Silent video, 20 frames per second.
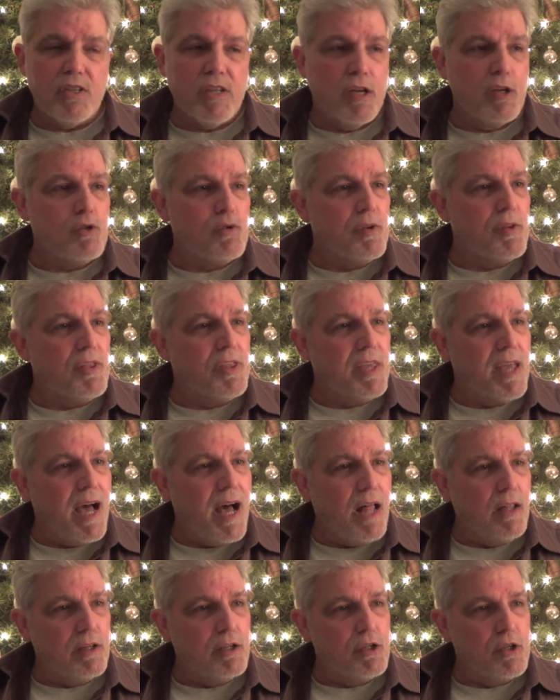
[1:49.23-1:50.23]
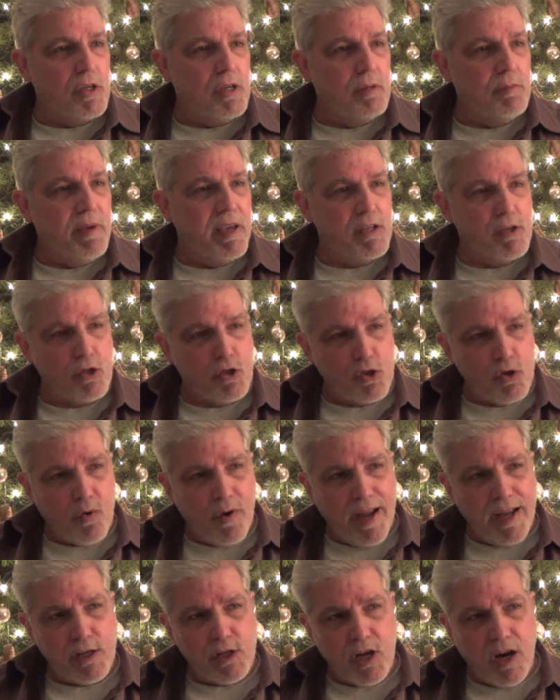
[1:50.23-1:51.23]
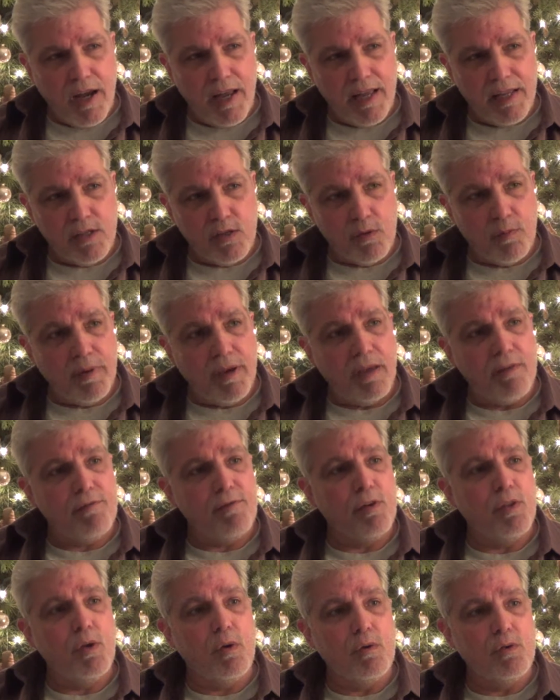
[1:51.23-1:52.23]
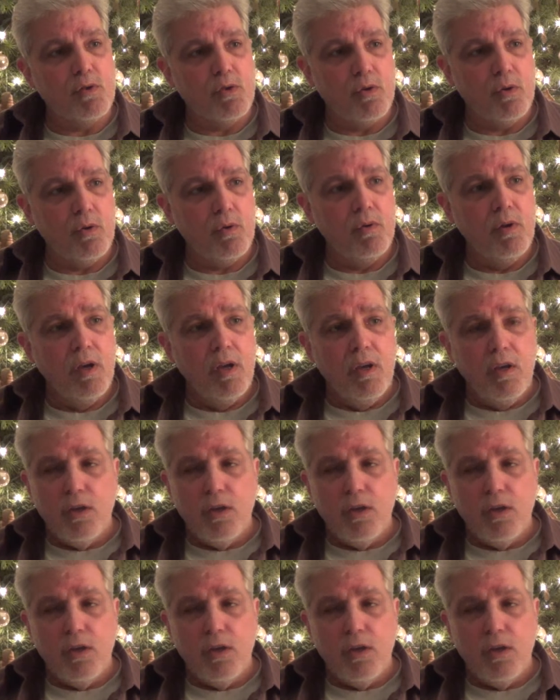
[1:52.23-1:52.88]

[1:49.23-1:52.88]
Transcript: century theology makes us scratch our heads a bit for those who